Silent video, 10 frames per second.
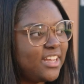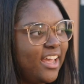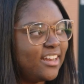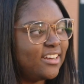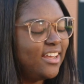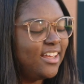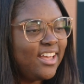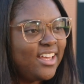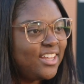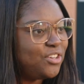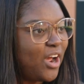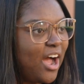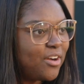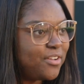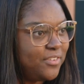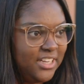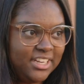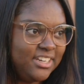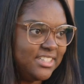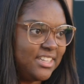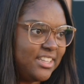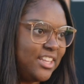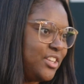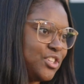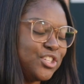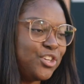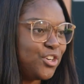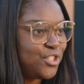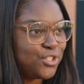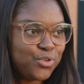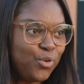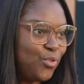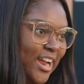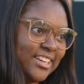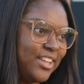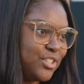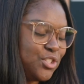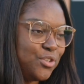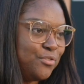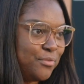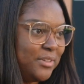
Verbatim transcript: and you know, how convenient is it that there's a nursing school right down the street for